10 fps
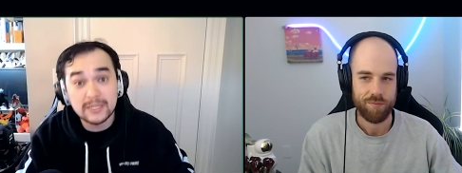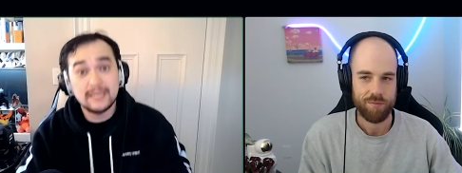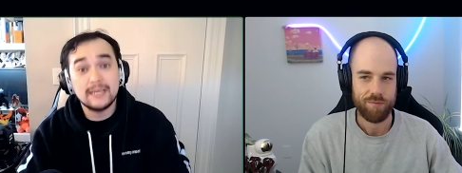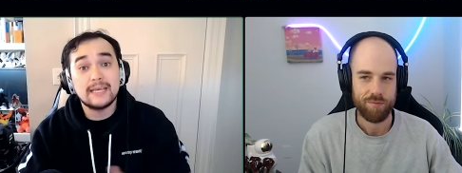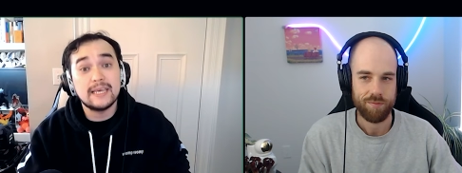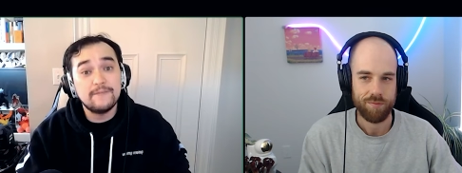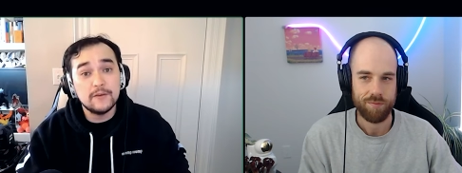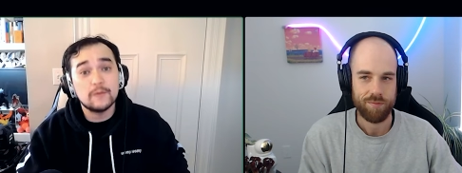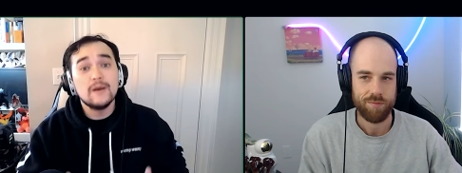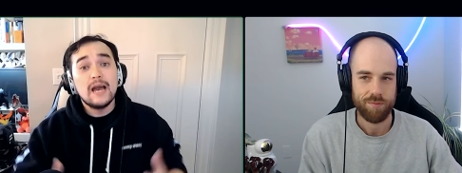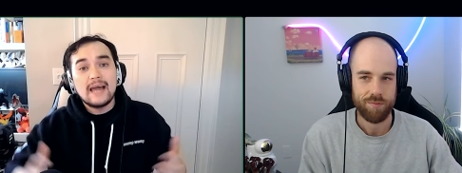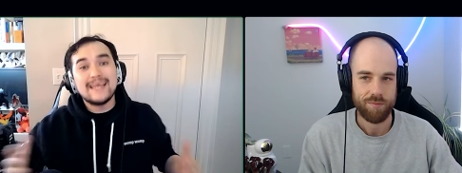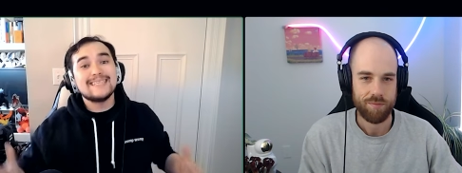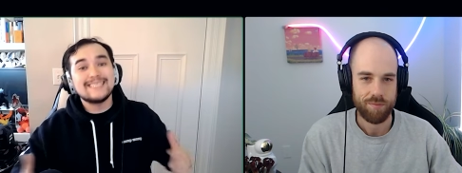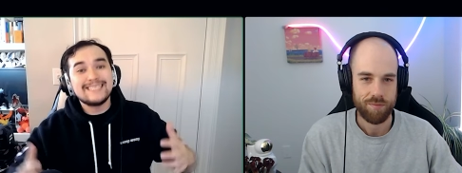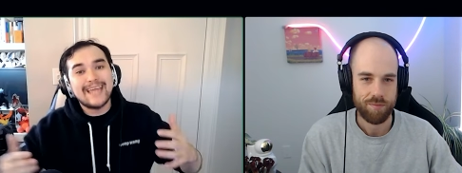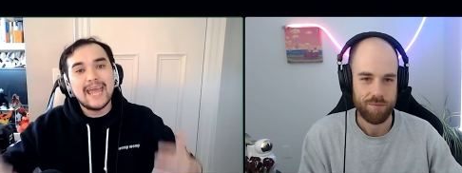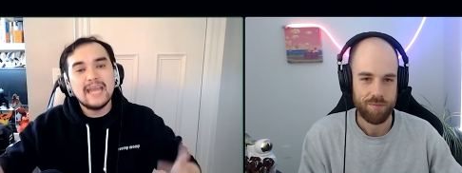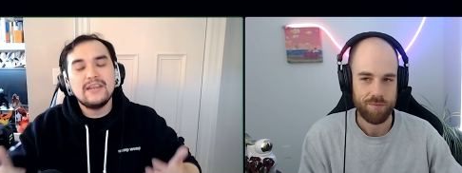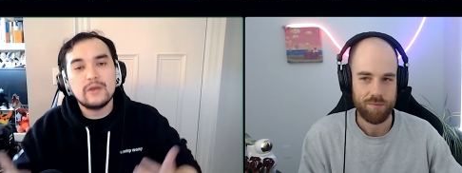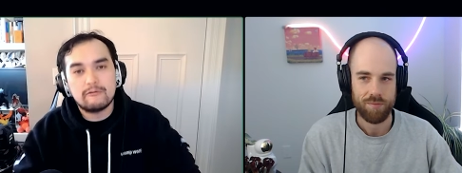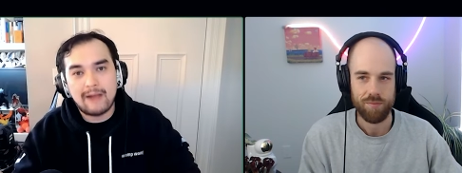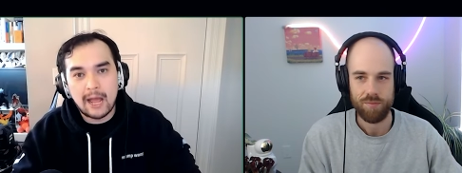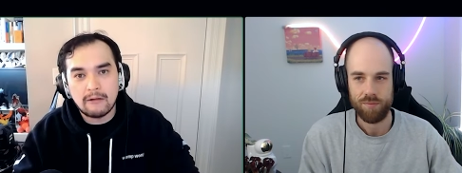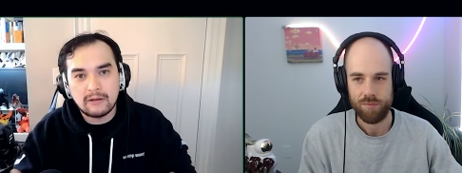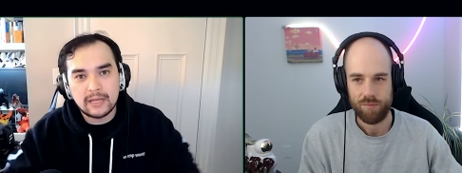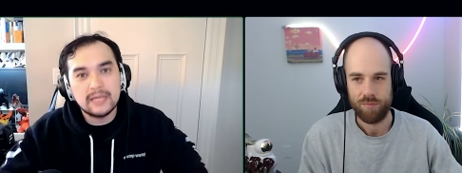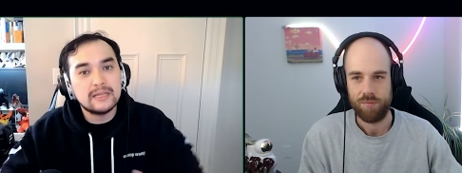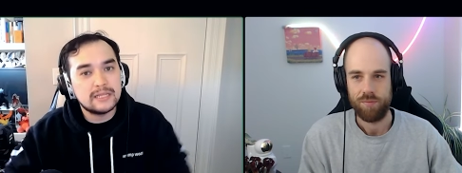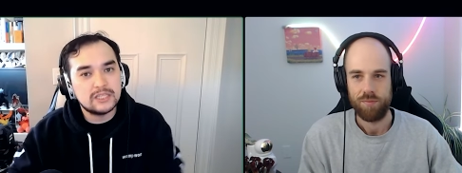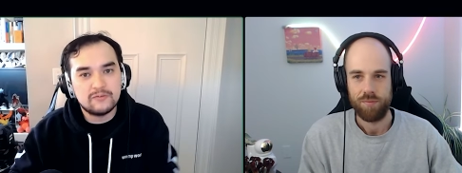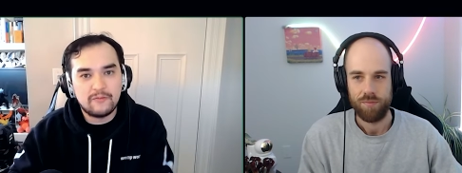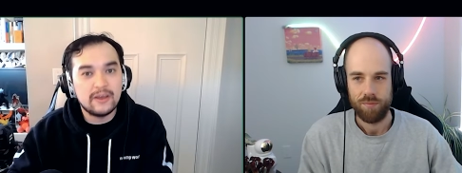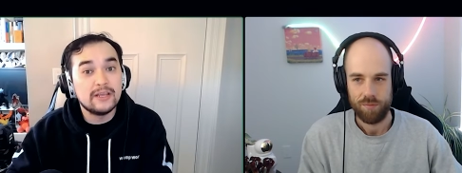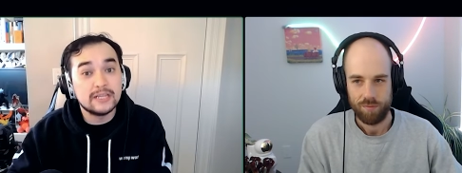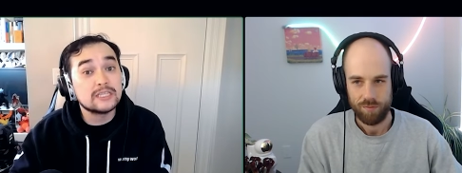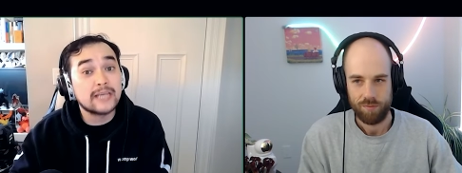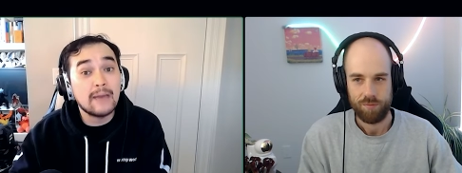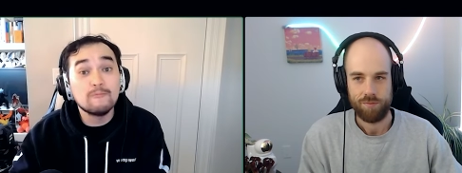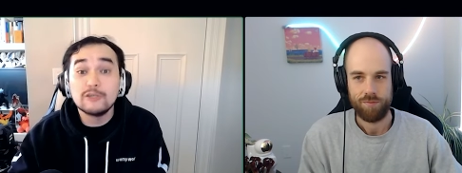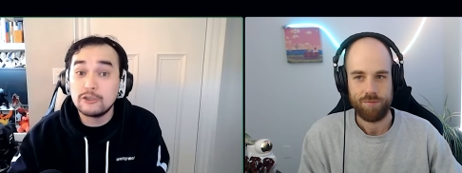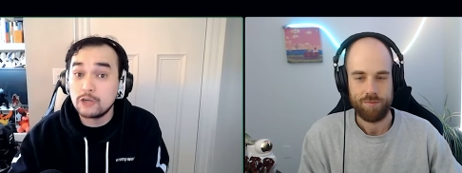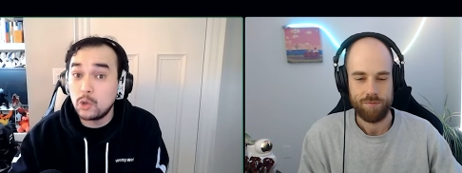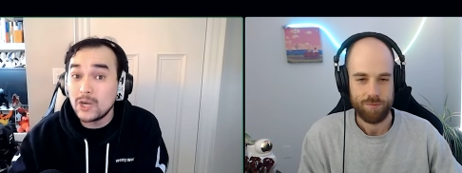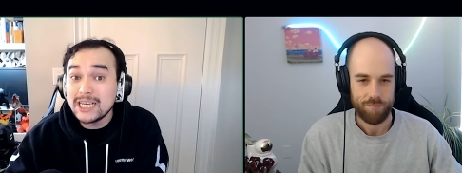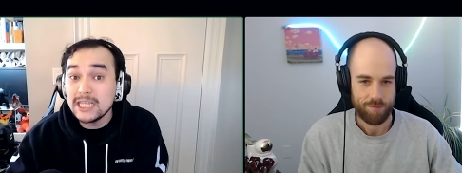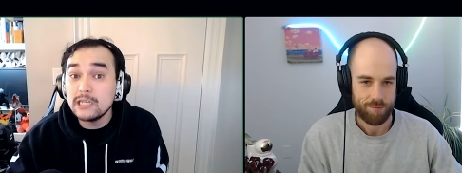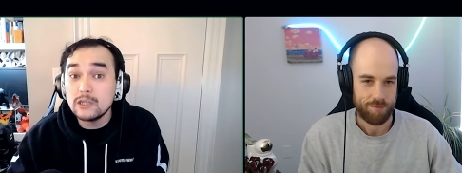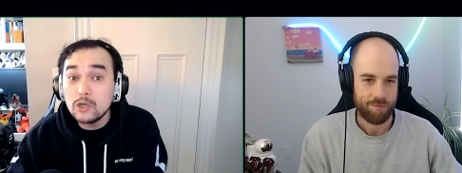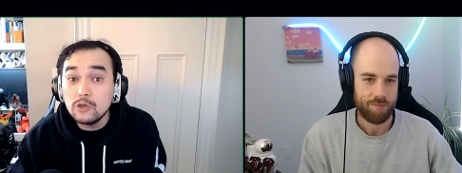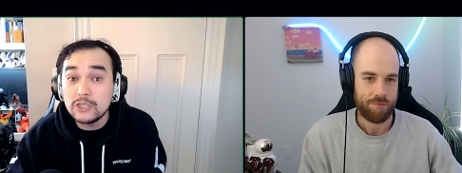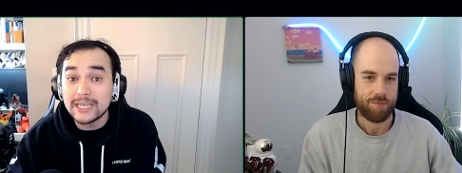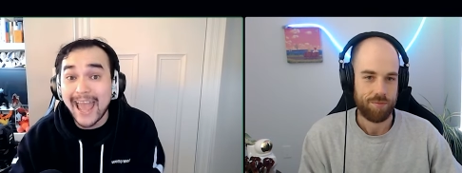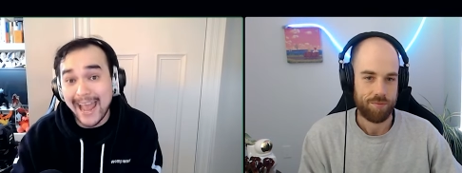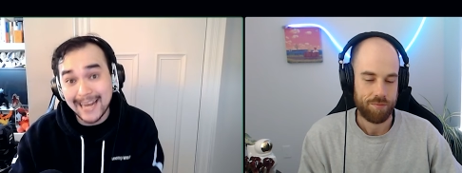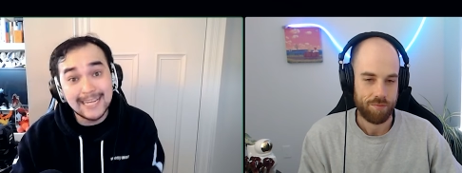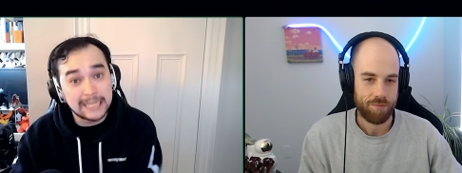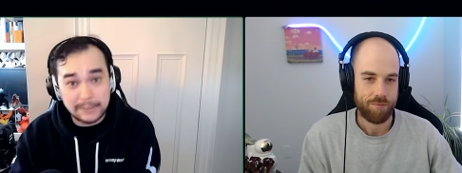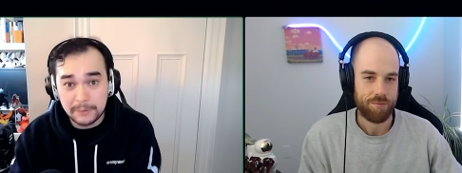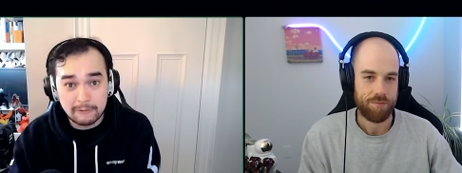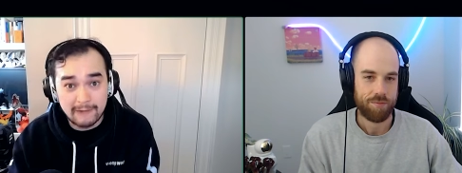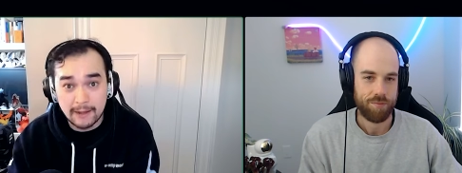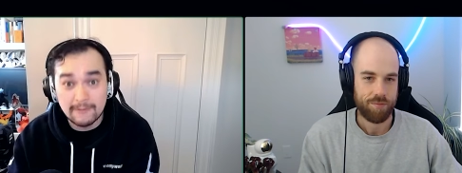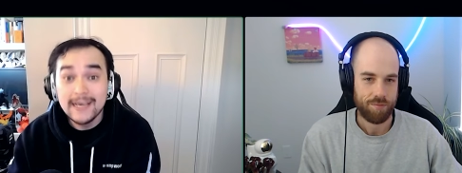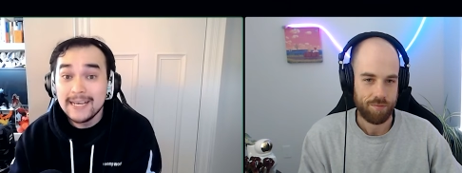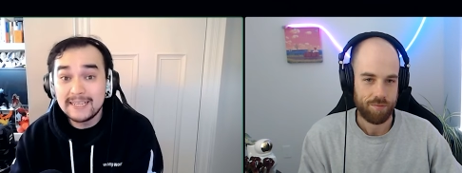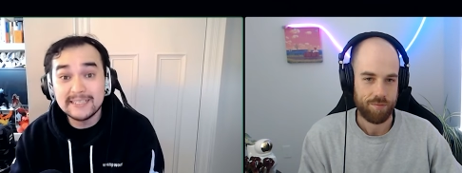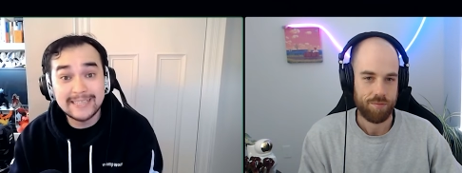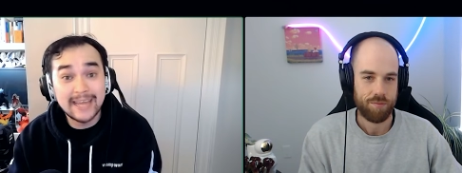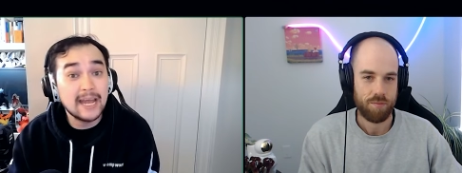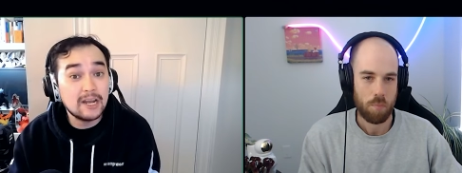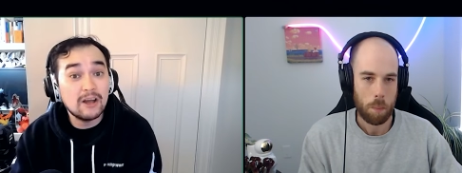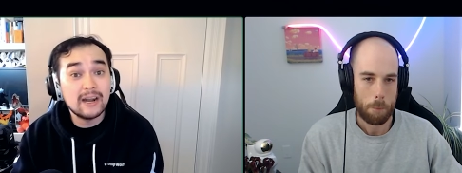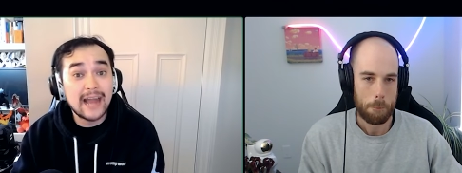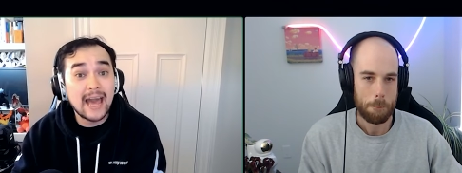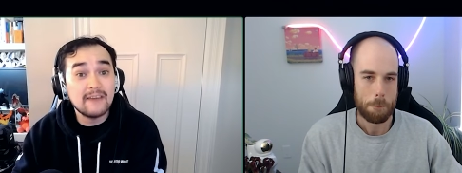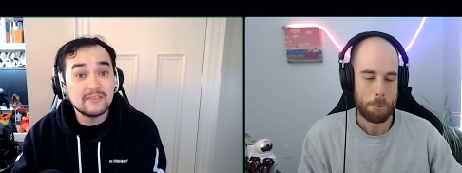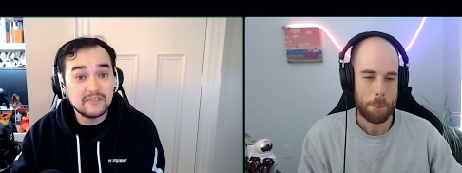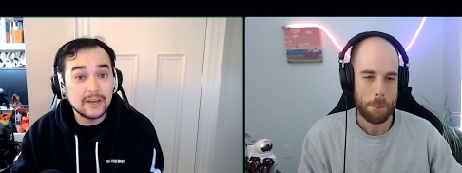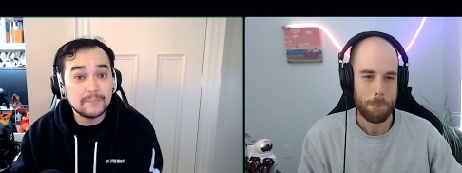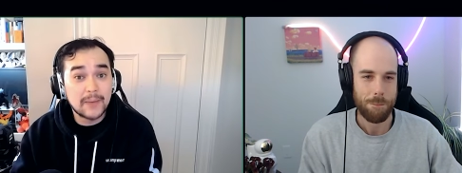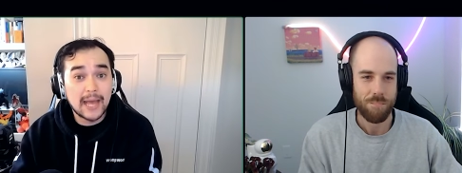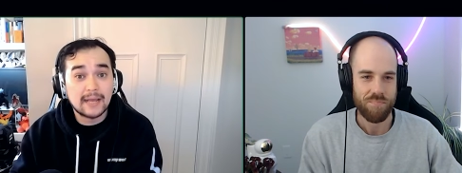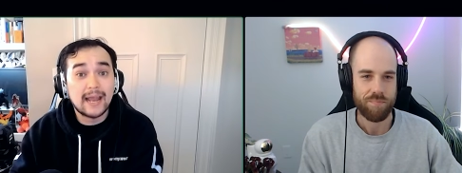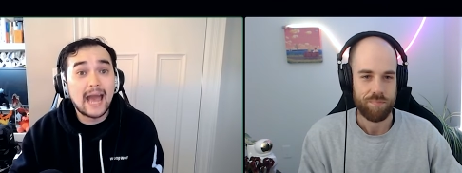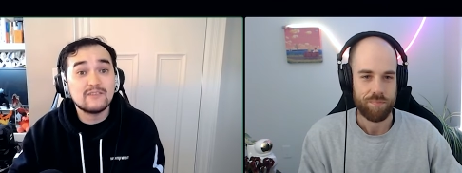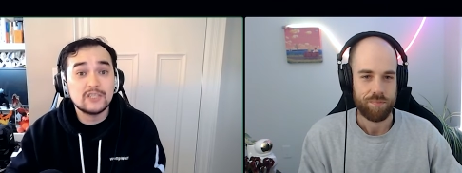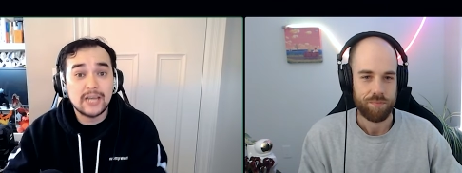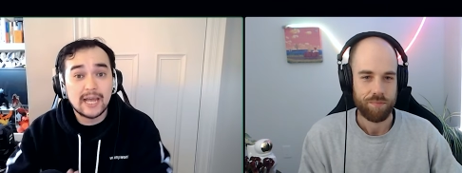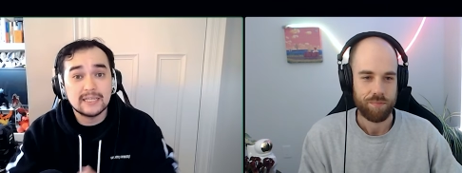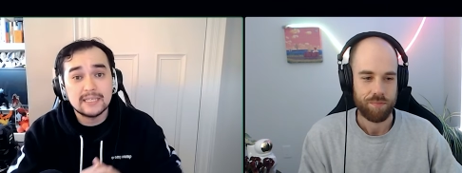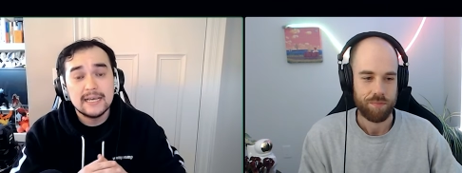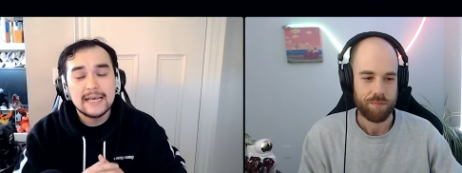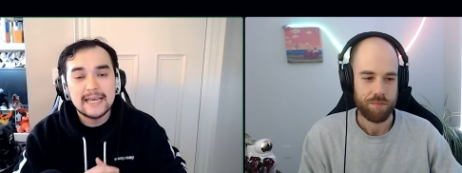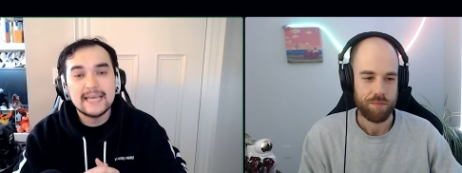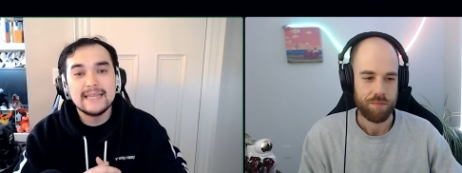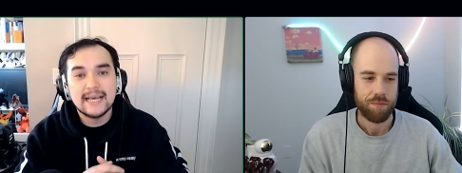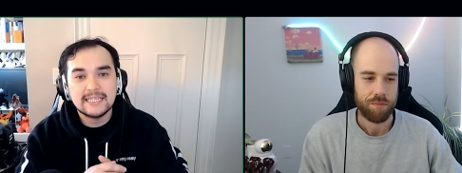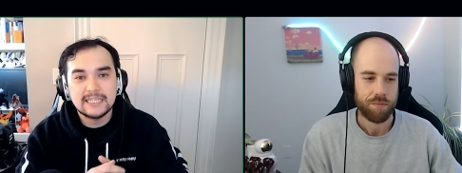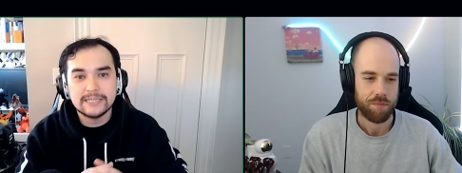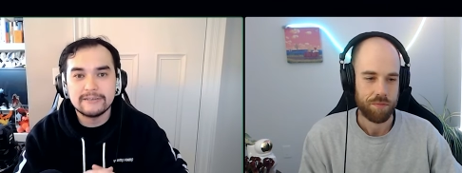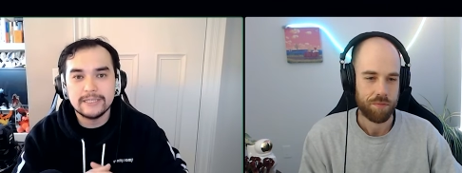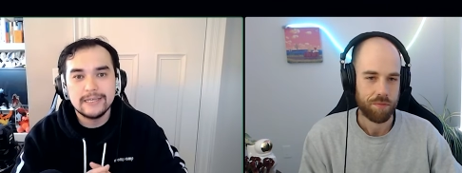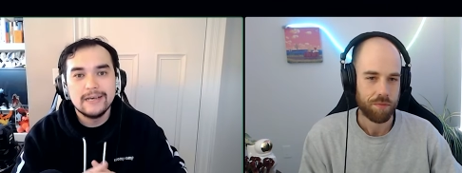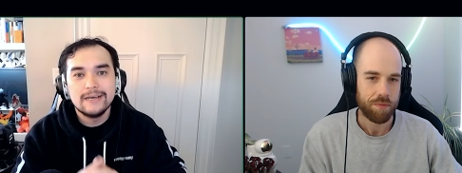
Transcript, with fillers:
Speaker 1: that can give you that standing ground in this in this game, which you're quickly losing any type of ground to stand on and have a fight back and have a chance in that series.